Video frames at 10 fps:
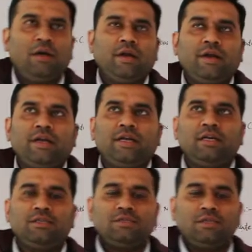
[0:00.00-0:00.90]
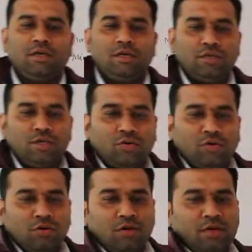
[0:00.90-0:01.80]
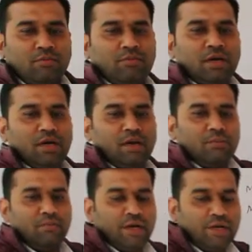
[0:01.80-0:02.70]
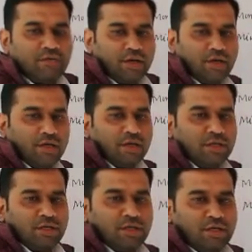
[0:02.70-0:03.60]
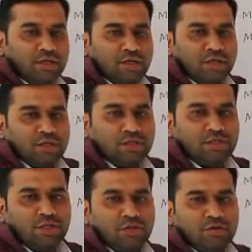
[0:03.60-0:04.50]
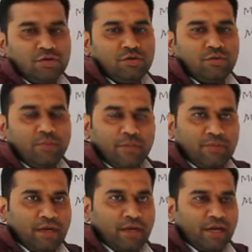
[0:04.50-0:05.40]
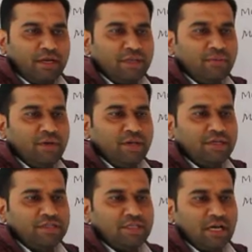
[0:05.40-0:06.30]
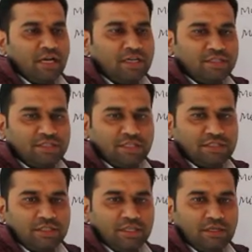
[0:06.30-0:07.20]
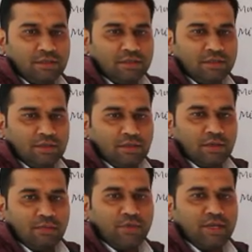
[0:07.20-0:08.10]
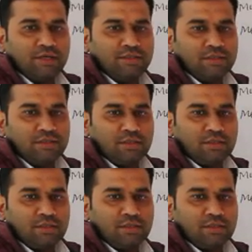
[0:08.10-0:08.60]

Returns the whole number between 0 to 59. The minutes are 60 minutes.